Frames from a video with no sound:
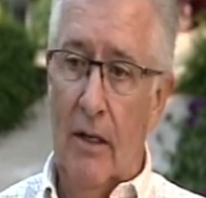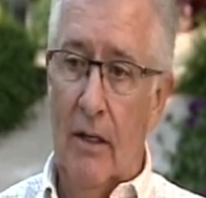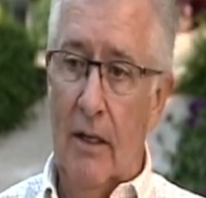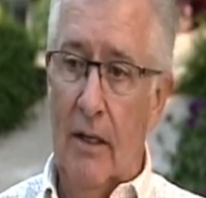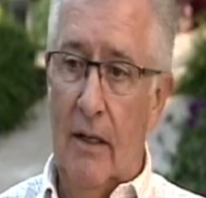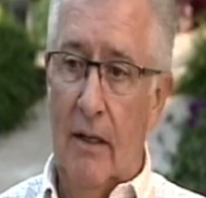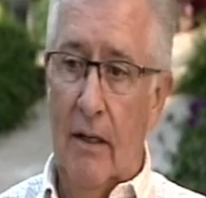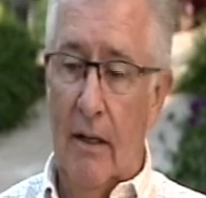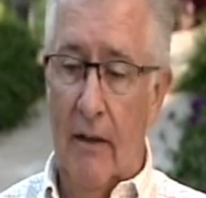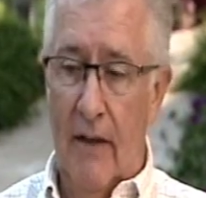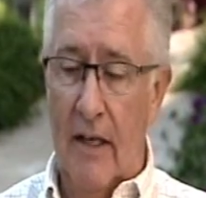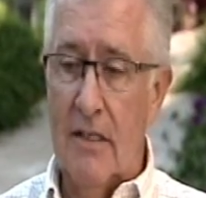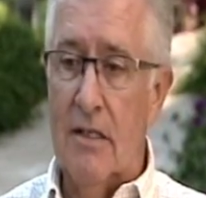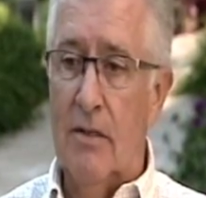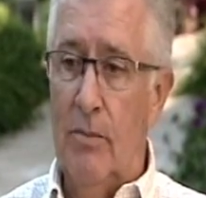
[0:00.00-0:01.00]
and
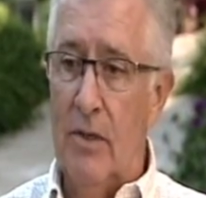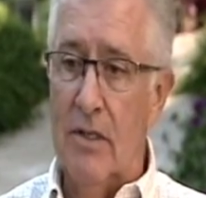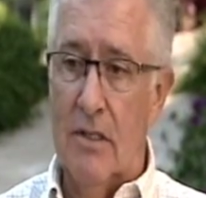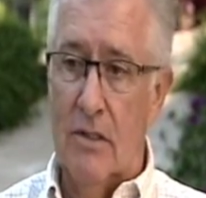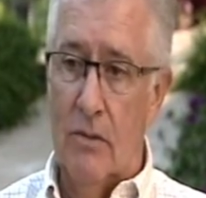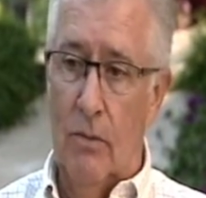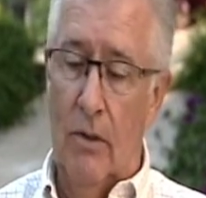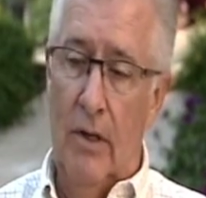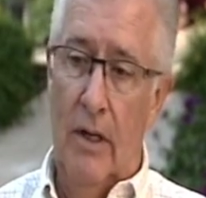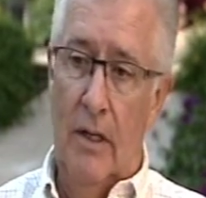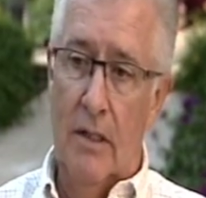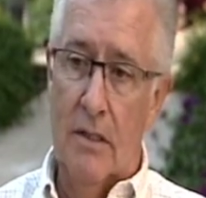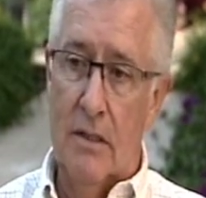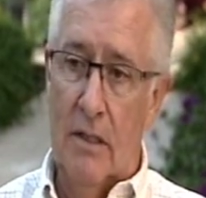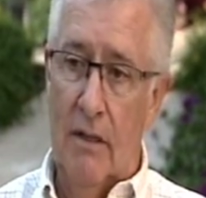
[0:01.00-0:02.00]
that's the business we're in
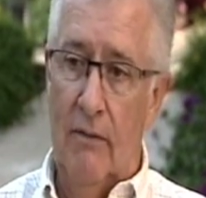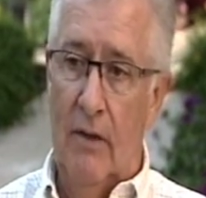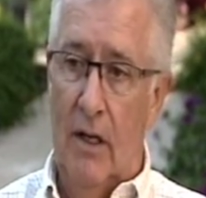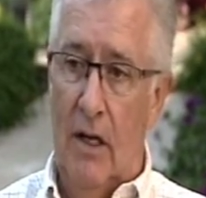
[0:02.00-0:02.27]
is giving